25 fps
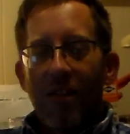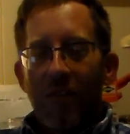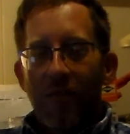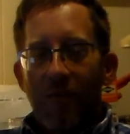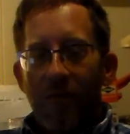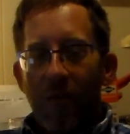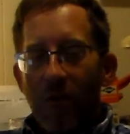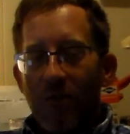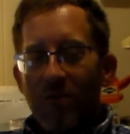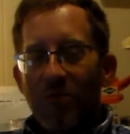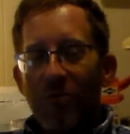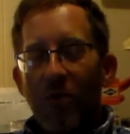The
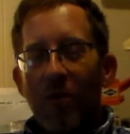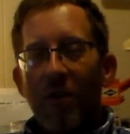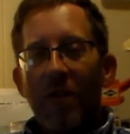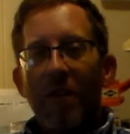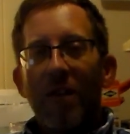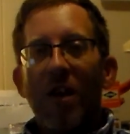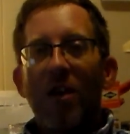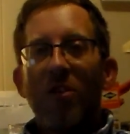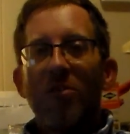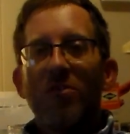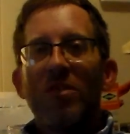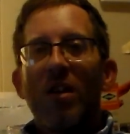first one
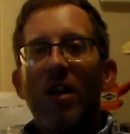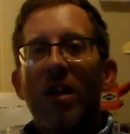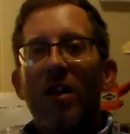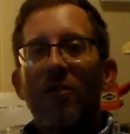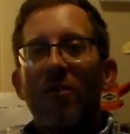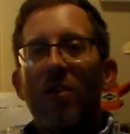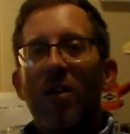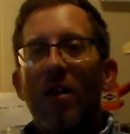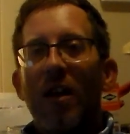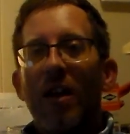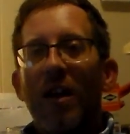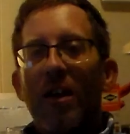of those I
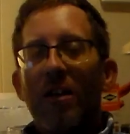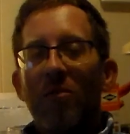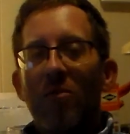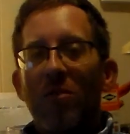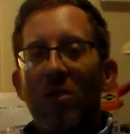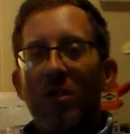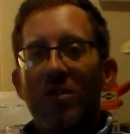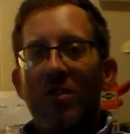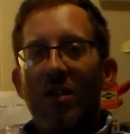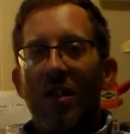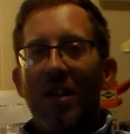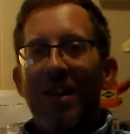ever had
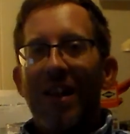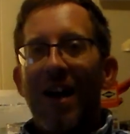was a